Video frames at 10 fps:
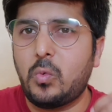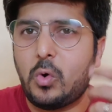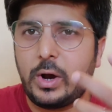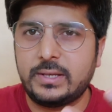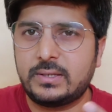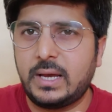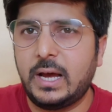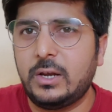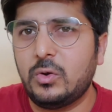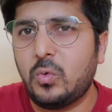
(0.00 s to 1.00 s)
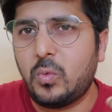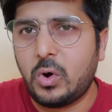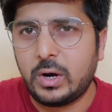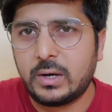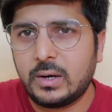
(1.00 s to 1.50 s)
voice and you
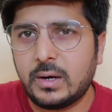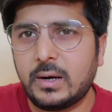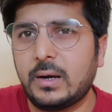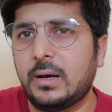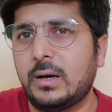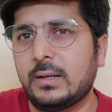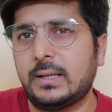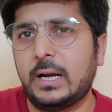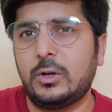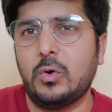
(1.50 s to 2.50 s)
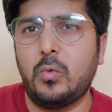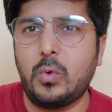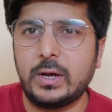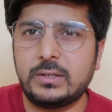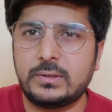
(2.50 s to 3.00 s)
want that your
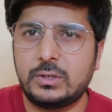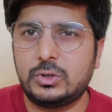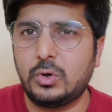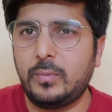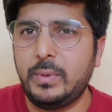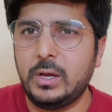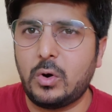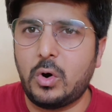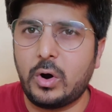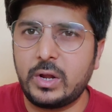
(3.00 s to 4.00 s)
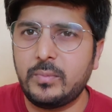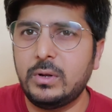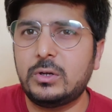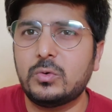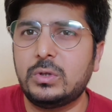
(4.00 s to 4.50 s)
voice should be
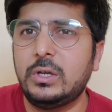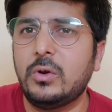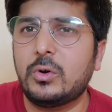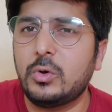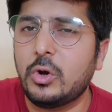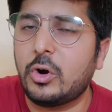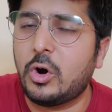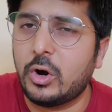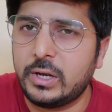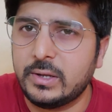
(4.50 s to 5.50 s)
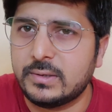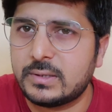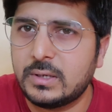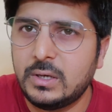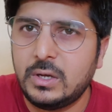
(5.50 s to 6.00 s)
audible to your
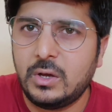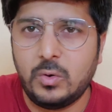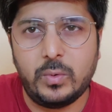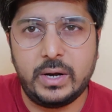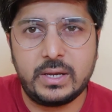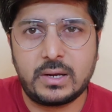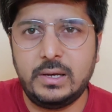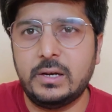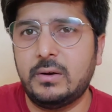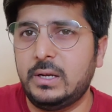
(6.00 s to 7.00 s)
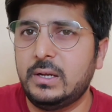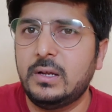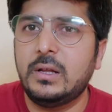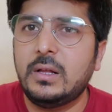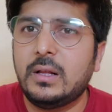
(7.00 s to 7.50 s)
audience very clearly,
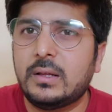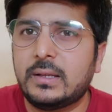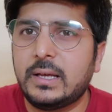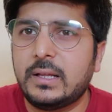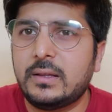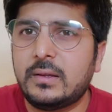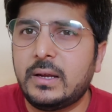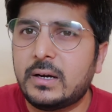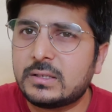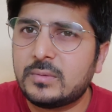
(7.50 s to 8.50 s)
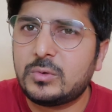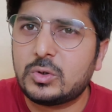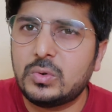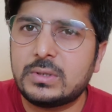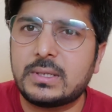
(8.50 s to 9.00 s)
then there are some
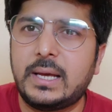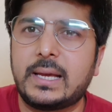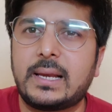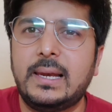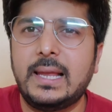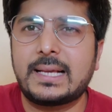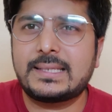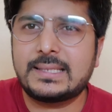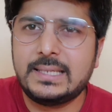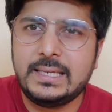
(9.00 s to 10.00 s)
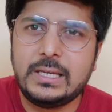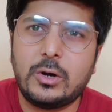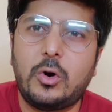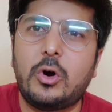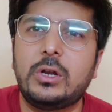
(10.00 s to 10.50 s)
tools like Lexi
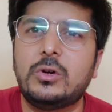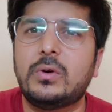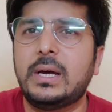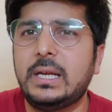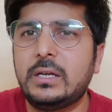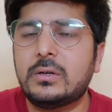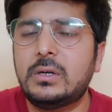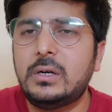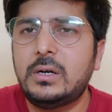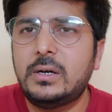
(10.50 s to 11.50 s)
Audio Editor.